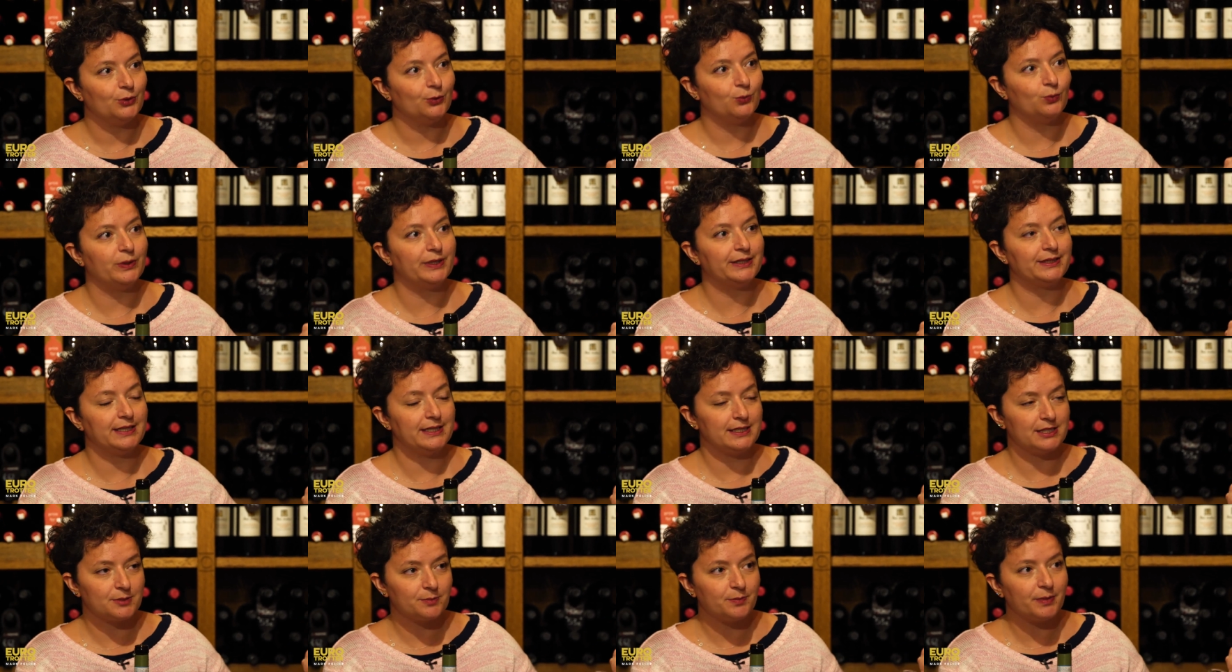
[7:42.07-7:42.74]
where
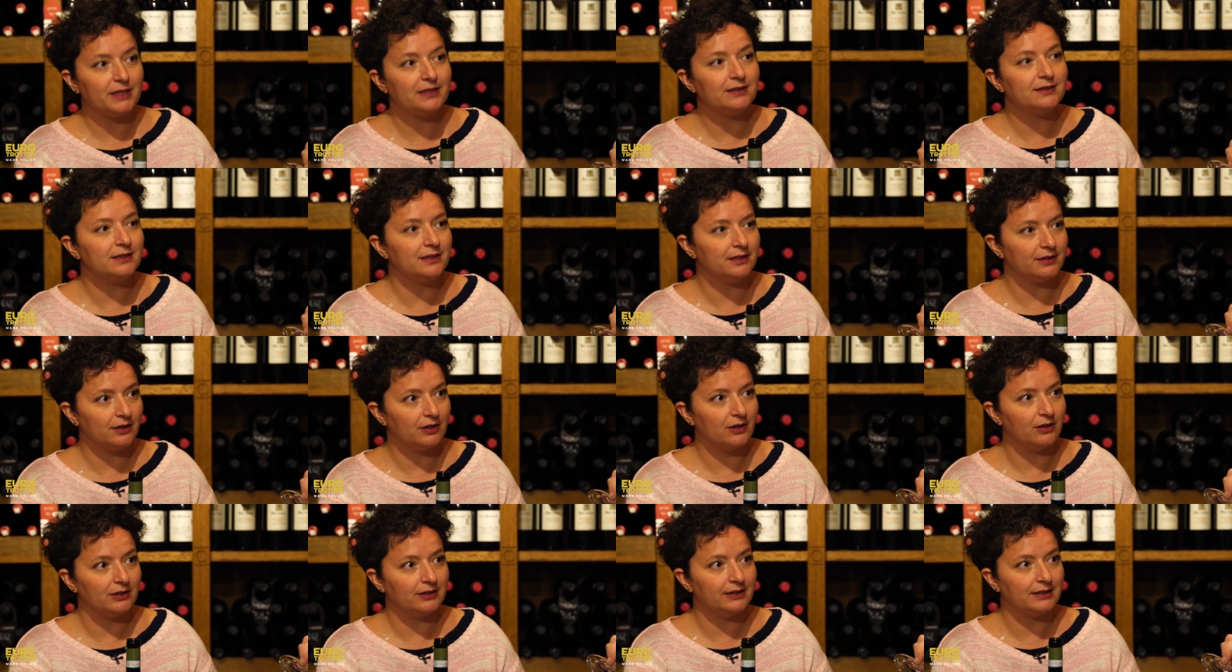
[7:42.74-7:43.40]
they spent their
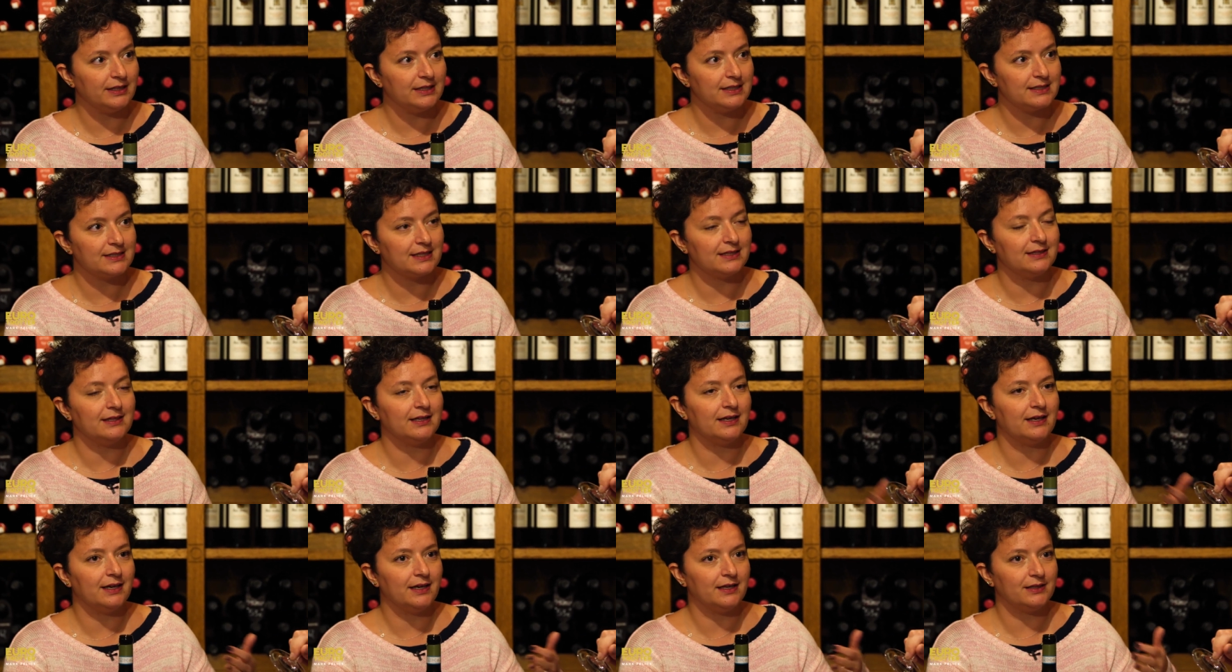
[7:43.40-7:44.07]
holidays and
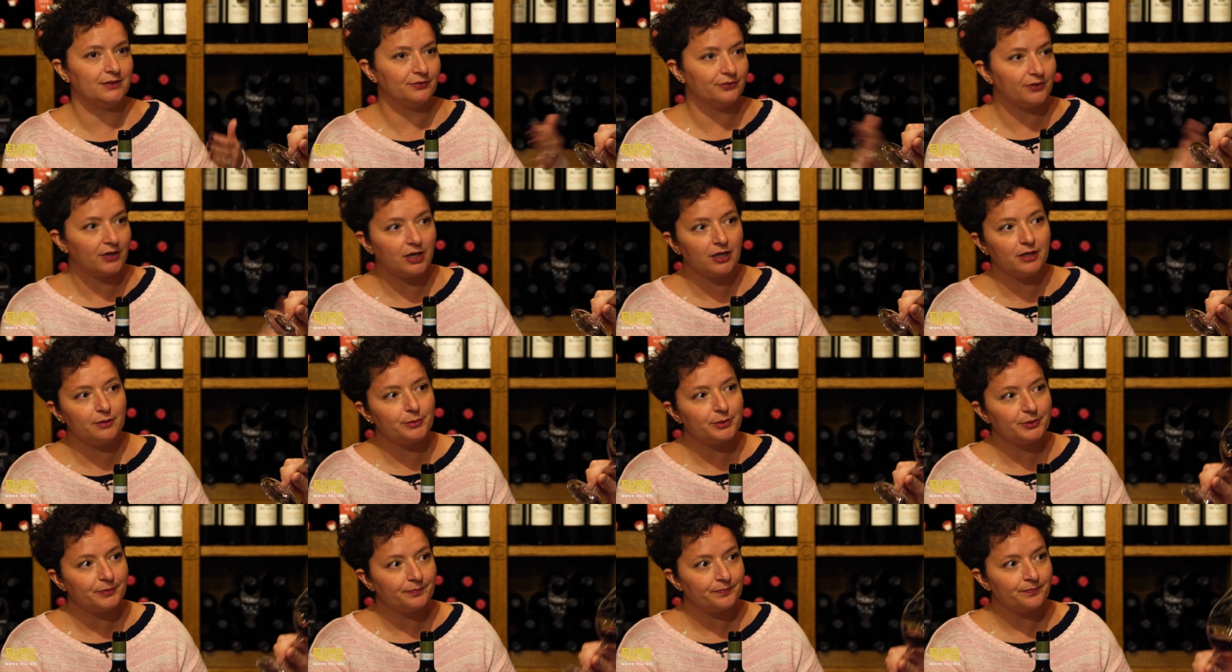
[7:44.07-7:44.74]
they had
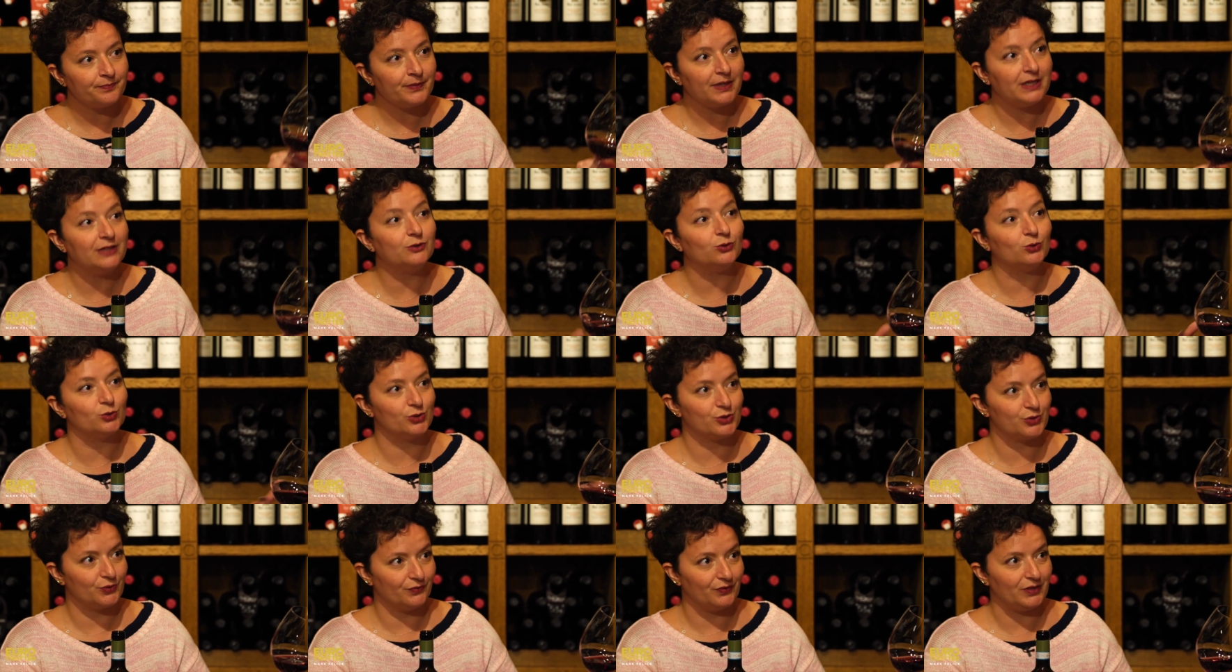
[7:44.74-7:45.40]
farm and
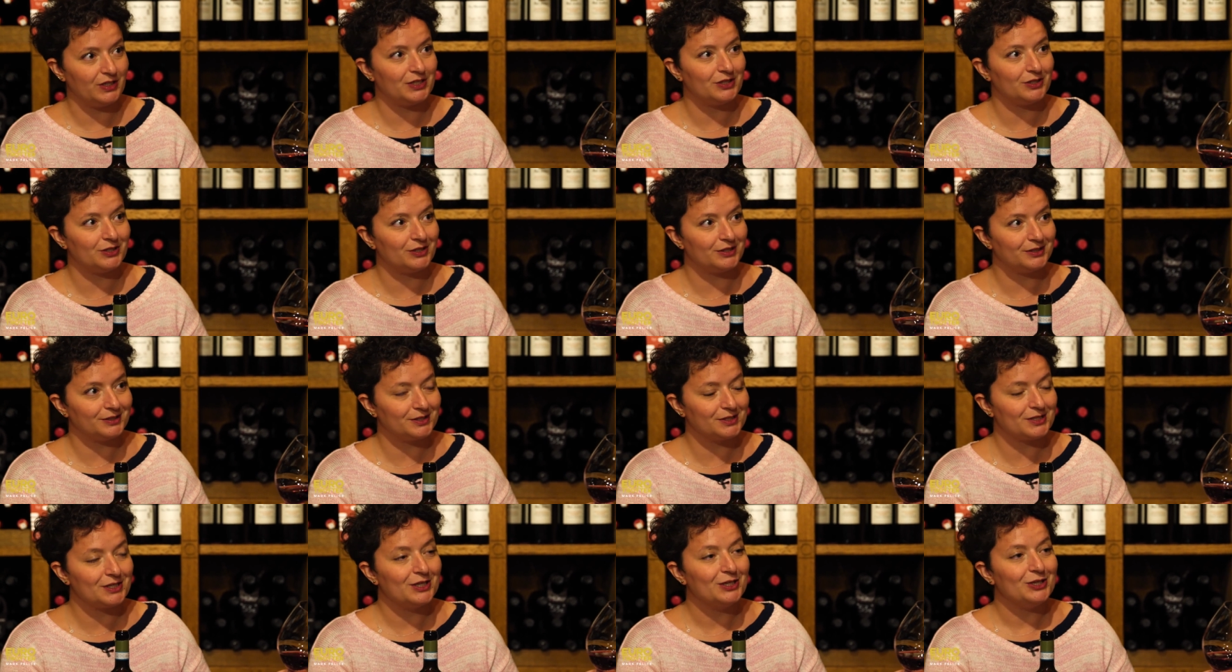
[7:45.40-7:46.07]
also
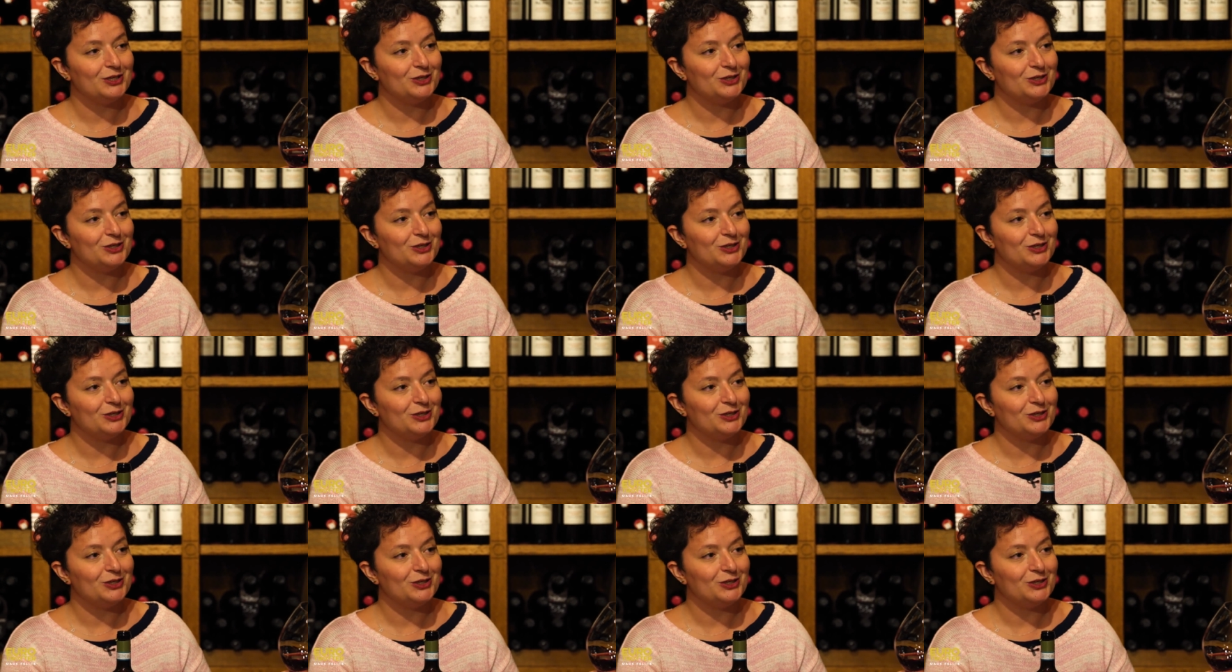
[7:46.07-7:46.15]
vineyards.